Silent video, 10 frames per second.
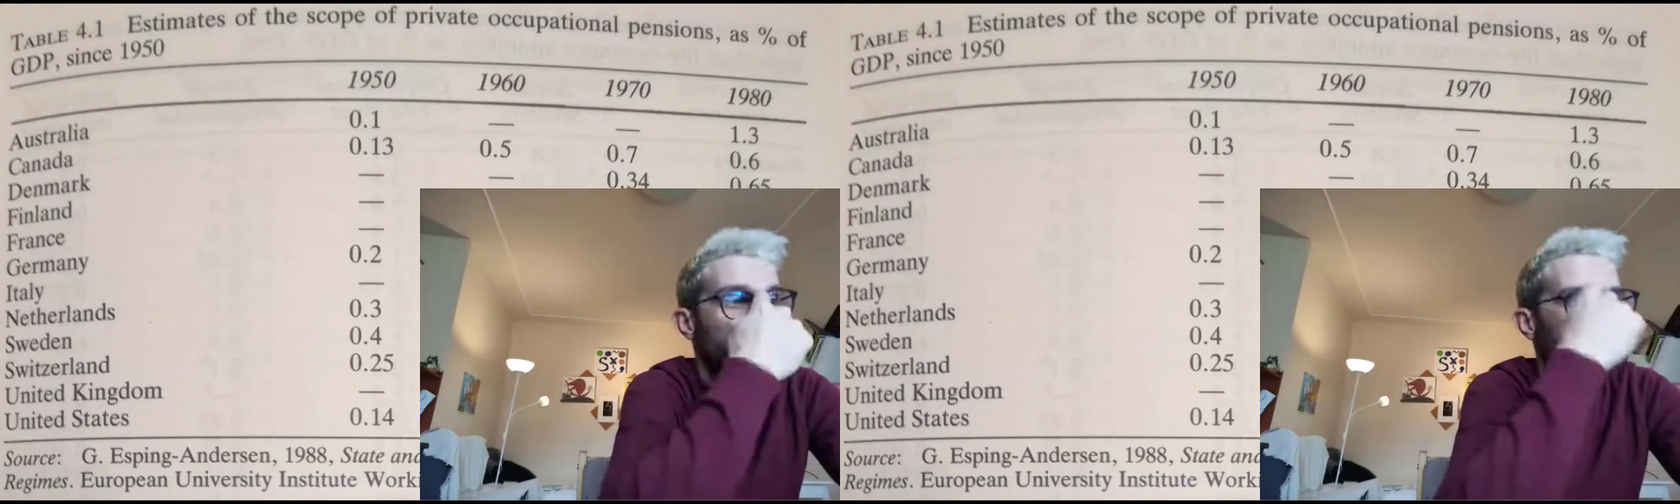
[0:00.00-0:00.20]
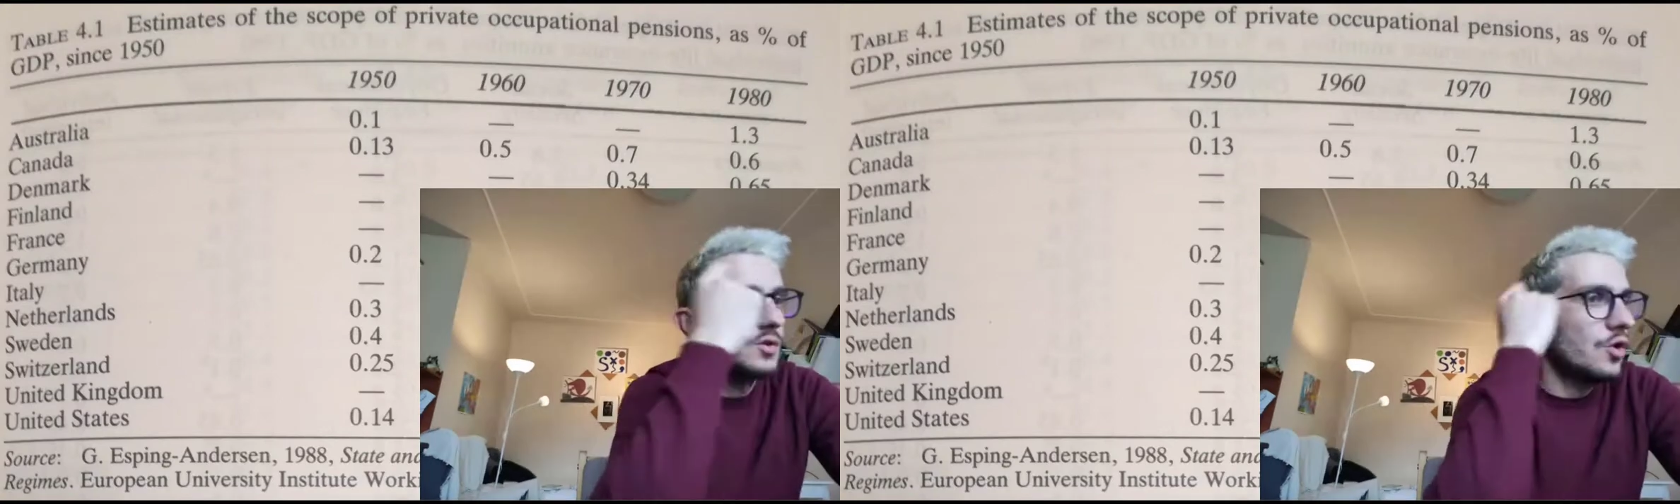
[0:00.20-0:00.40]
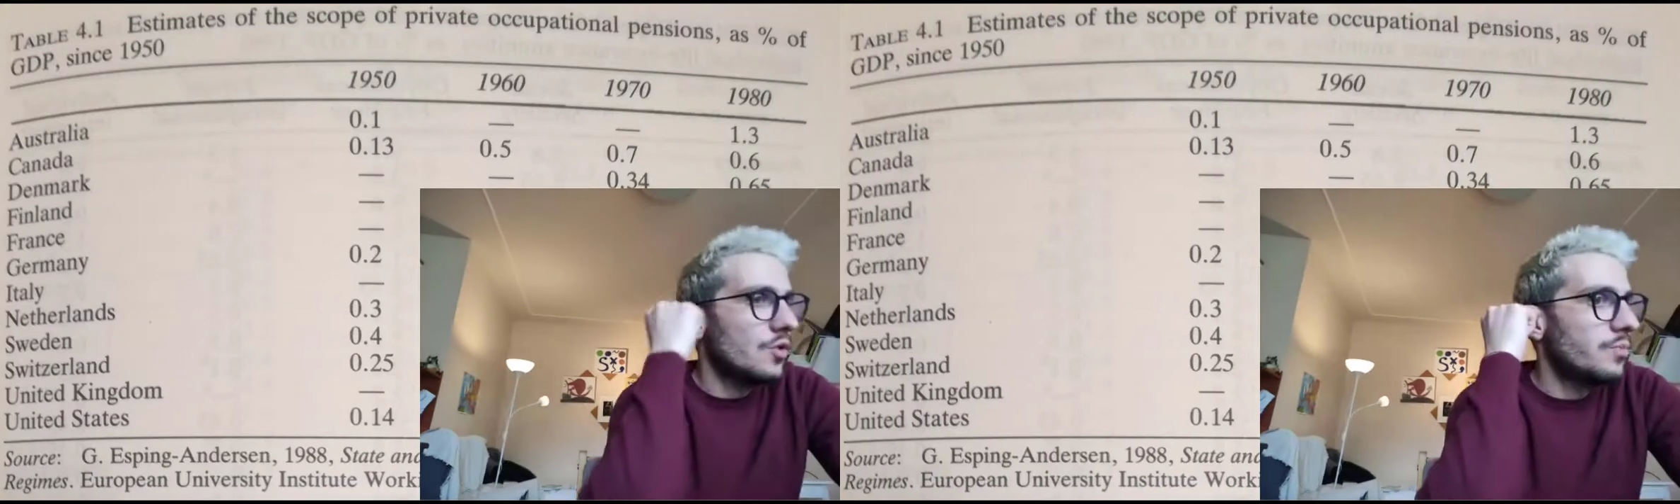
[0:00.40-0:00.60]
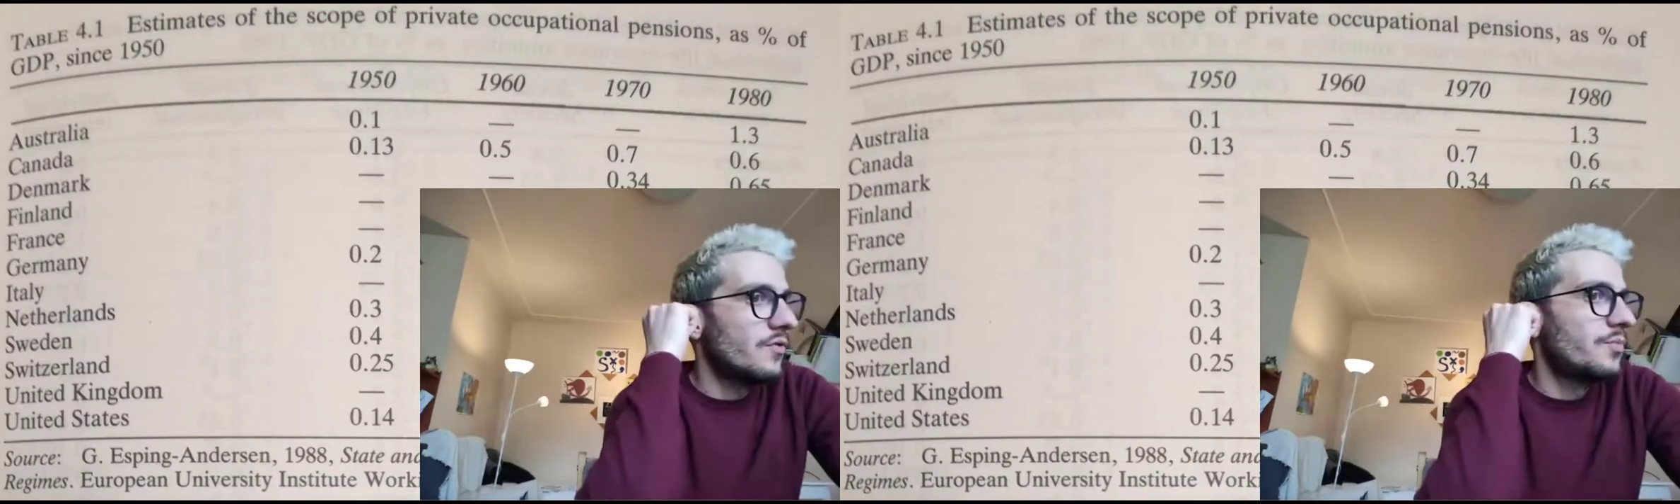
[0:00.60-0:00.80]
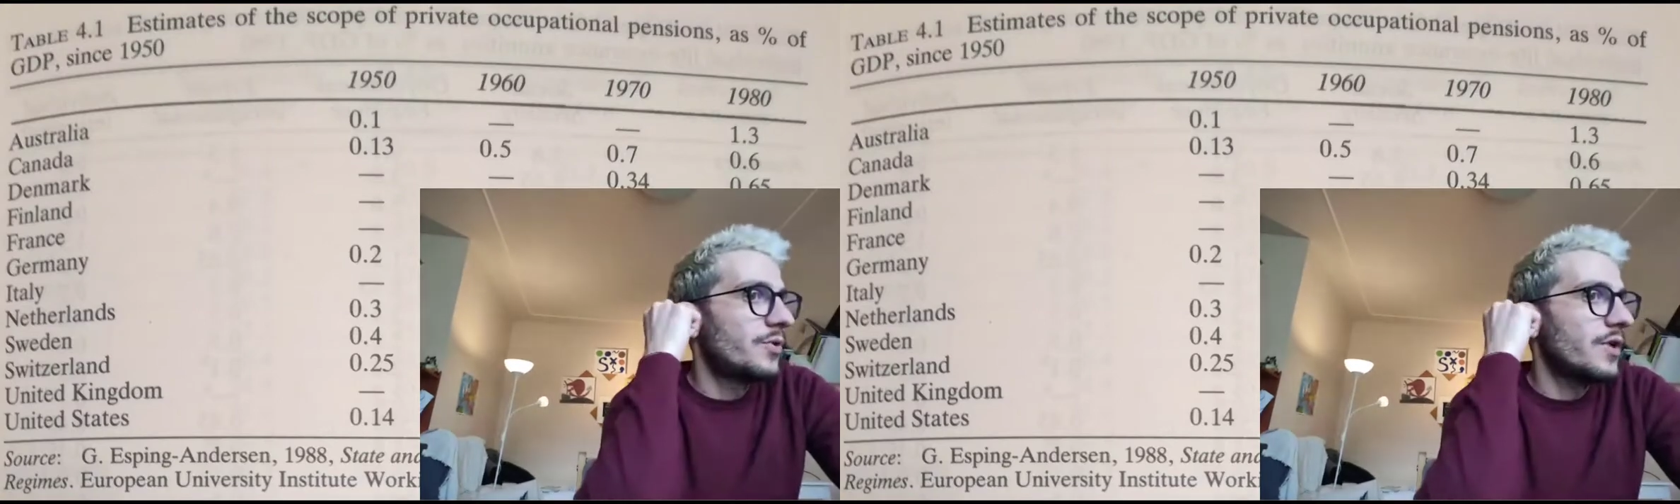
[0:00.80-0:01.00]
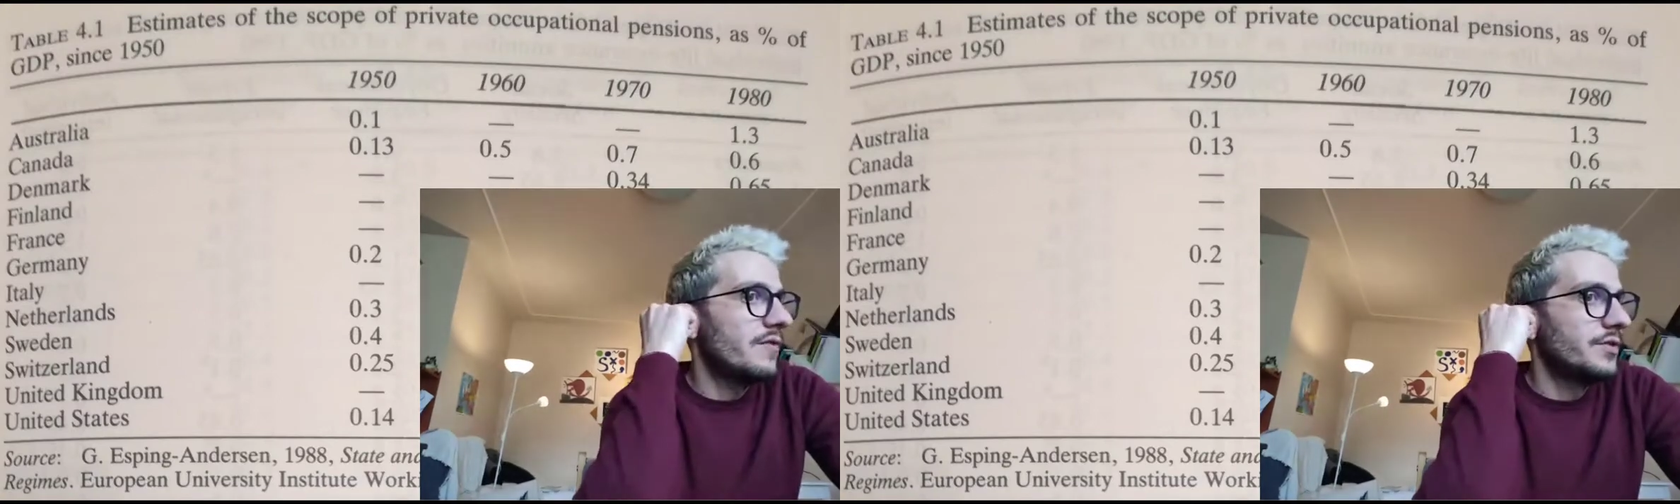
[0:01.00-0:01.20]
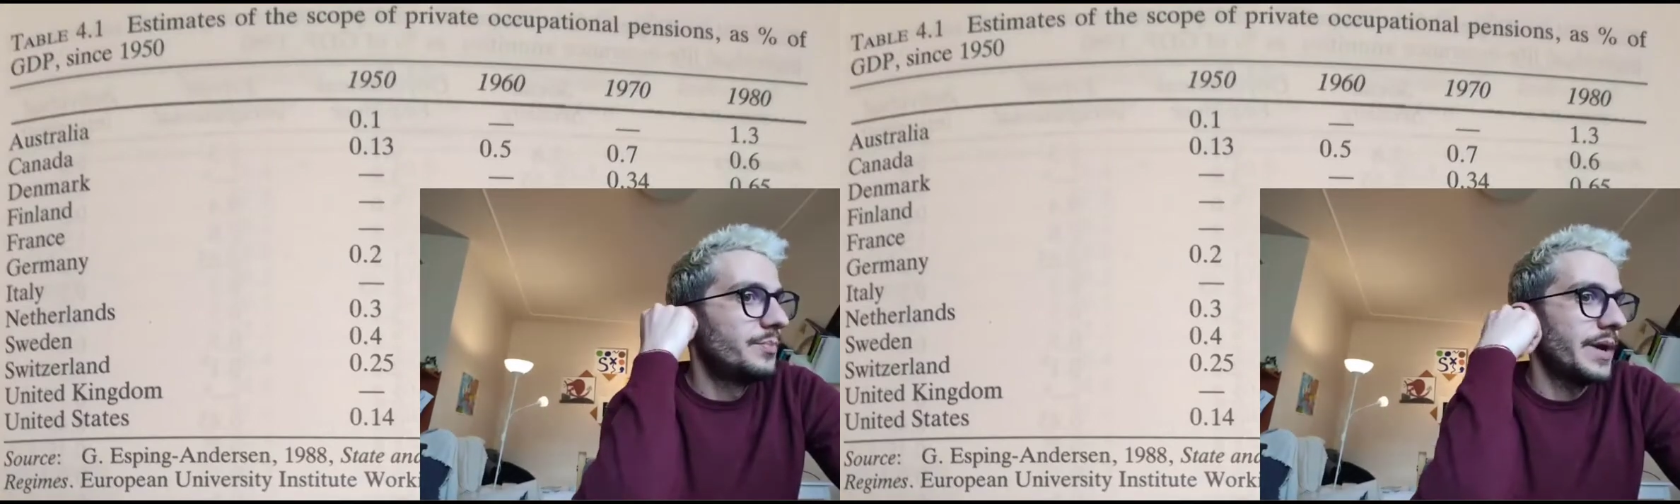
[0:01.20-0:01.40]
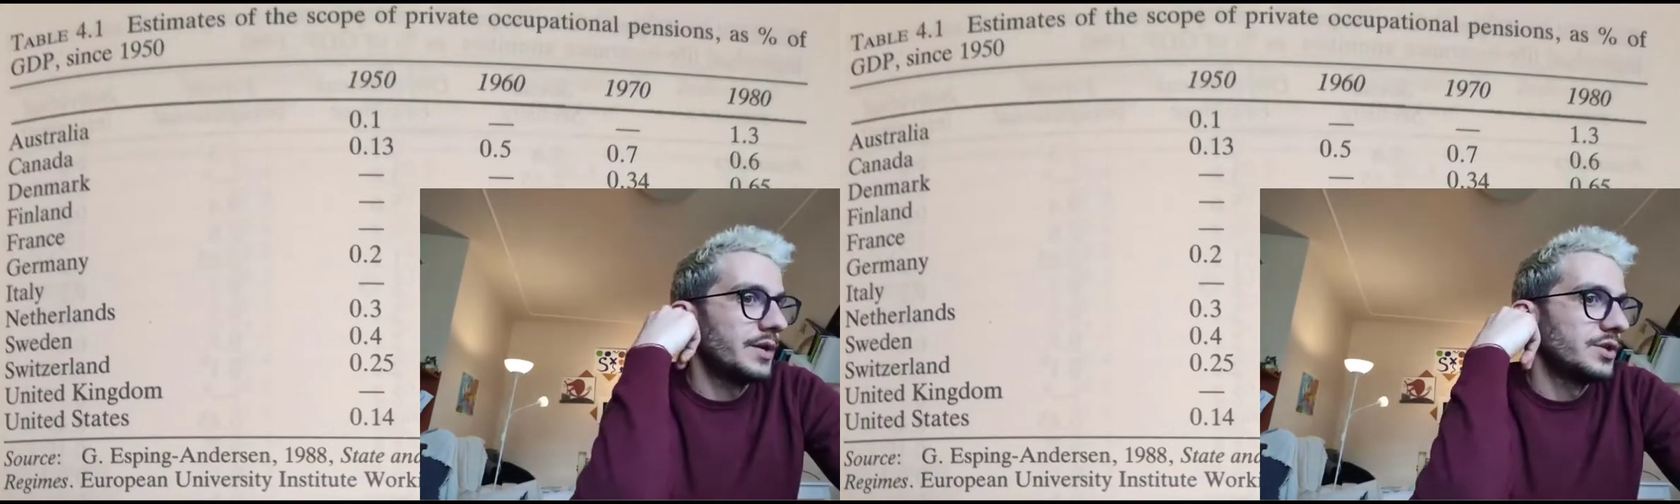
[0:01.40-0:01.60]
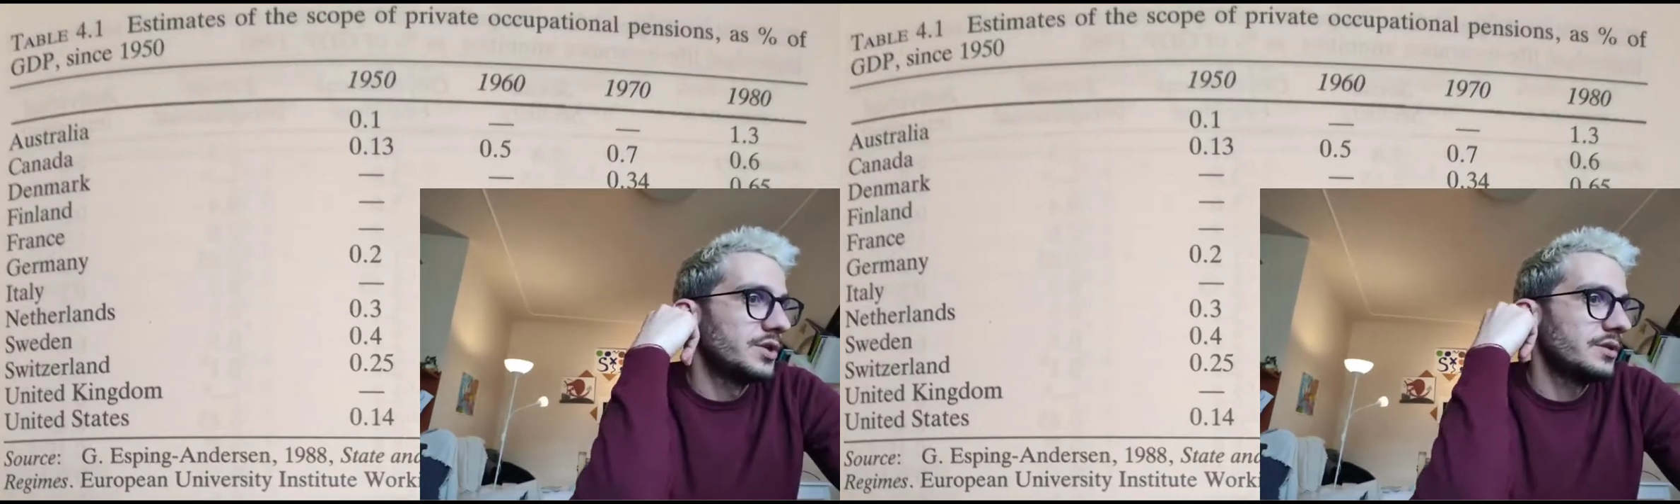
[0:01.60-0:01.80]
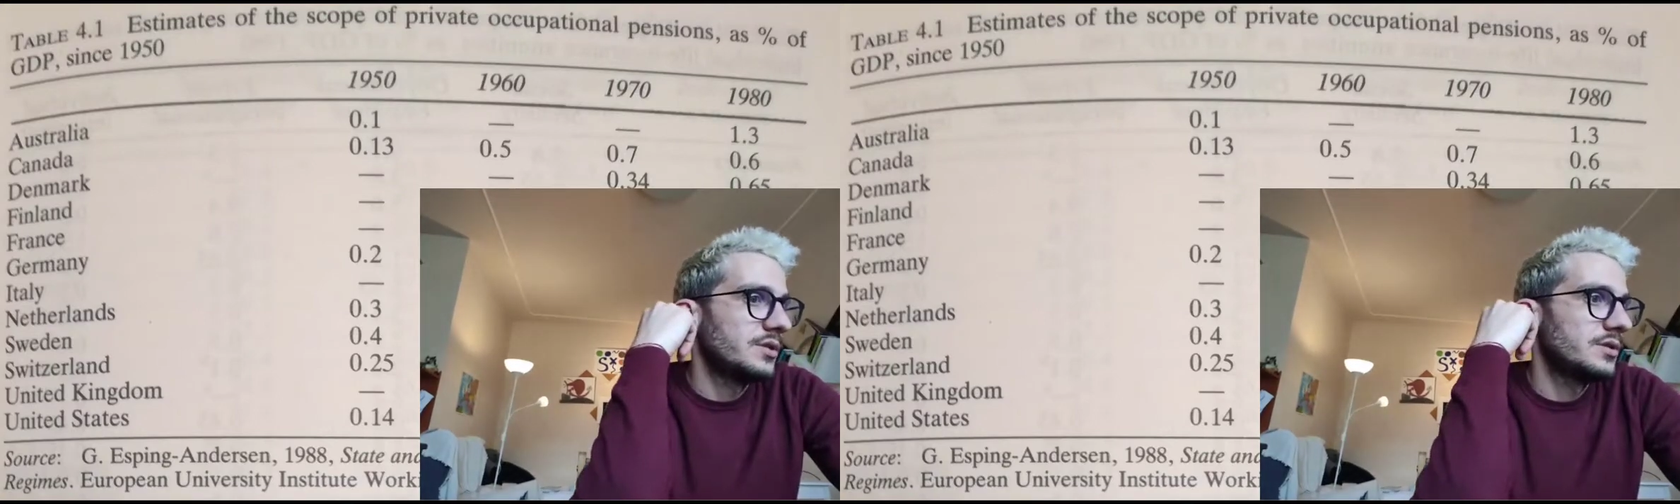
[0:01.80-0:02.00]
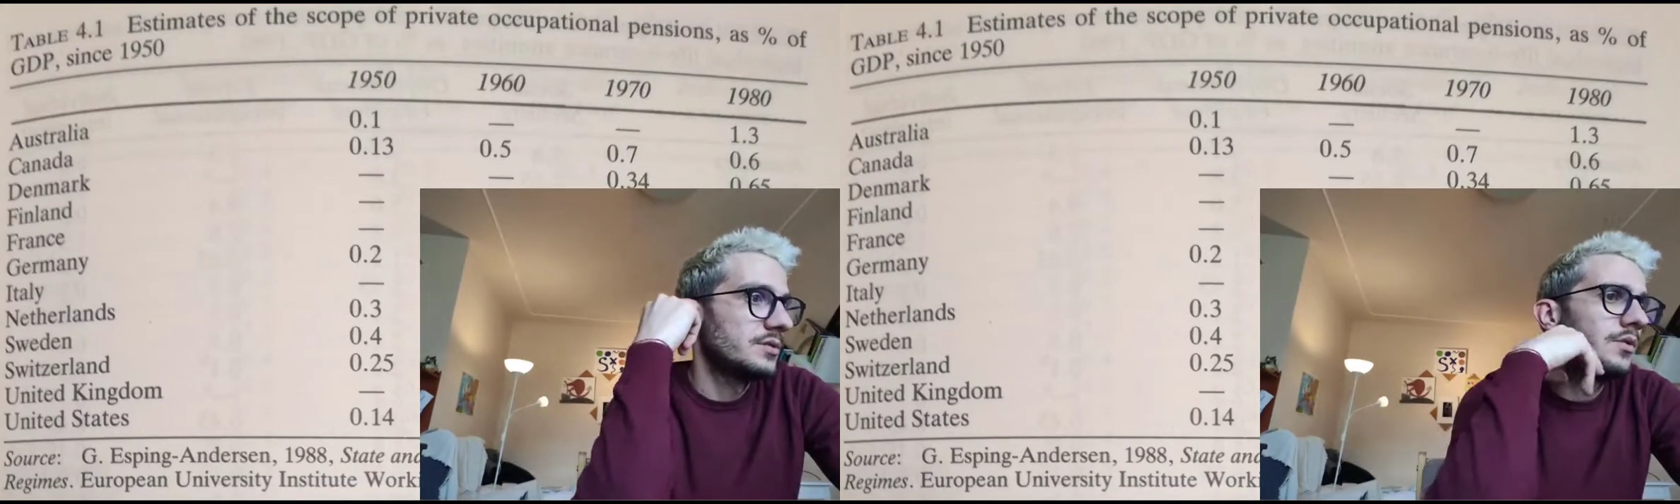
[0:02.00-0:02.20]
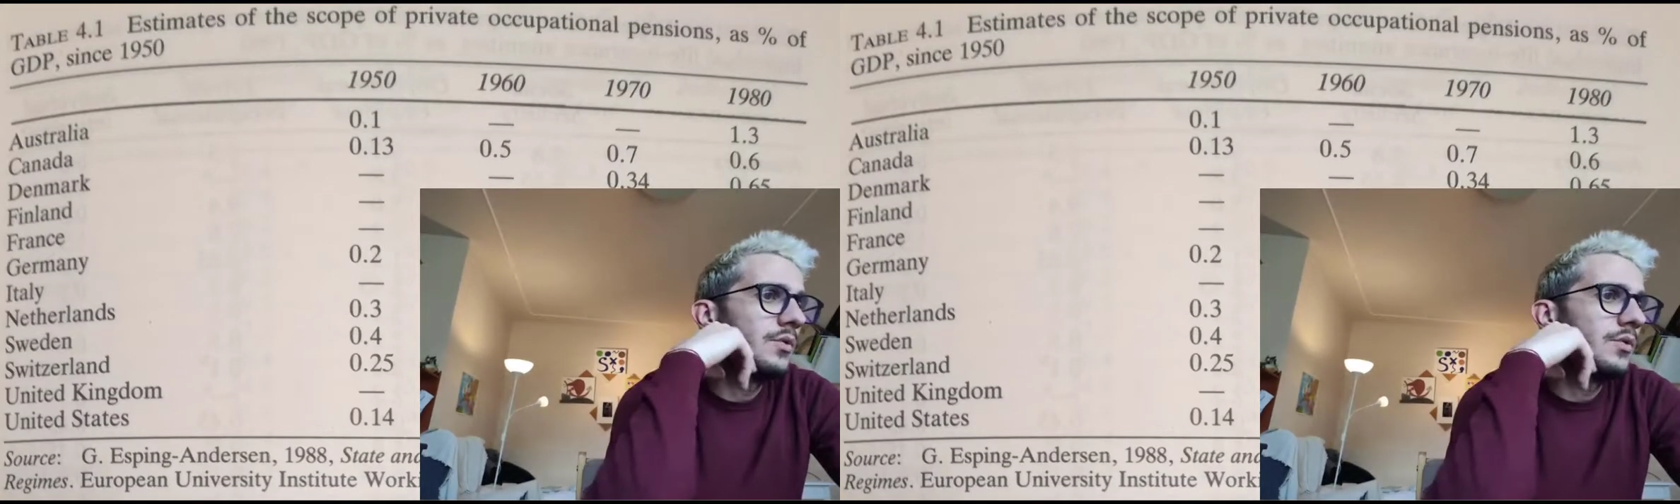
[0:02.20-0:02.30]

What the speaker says: scope of private pensions,